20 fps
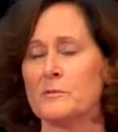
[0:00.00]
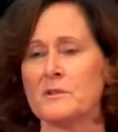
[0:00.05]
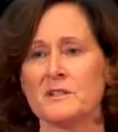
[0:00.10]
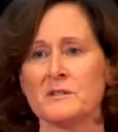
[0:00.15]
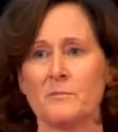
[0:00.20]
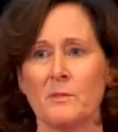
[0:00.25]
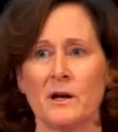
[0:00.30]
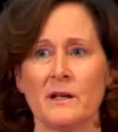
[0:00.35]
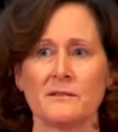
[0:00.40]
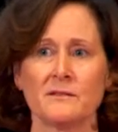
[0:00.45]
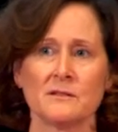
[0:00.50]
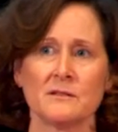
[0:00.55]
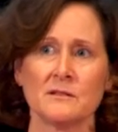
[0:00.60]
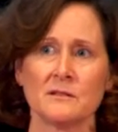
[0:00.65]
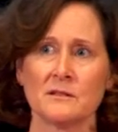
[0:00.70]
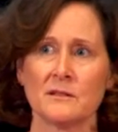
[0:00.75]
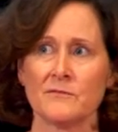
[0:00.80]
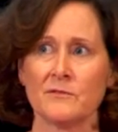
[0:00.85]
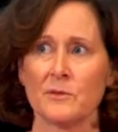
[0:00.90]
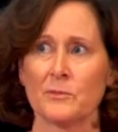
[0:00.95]

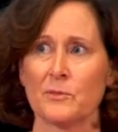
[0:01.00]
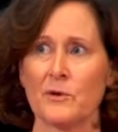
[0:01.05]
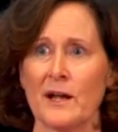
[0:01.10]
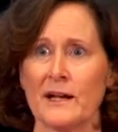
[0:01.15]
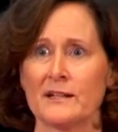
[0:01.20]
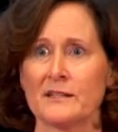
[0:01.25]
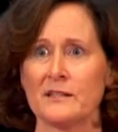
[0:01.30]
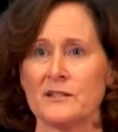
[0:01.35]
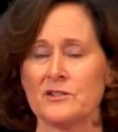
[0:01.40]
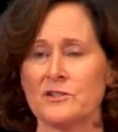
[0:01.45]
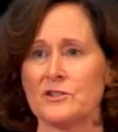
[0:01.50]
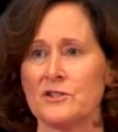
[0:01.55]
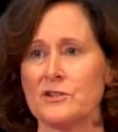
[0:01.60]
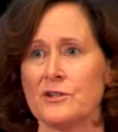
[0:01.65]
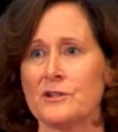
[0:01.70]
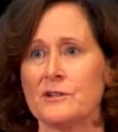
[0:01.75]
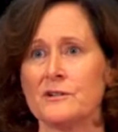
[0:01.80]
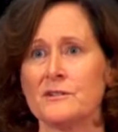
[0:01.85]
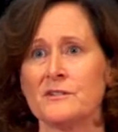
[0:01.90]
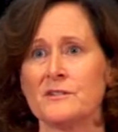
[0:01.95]
responses of the
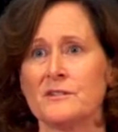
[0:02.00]
practitioners.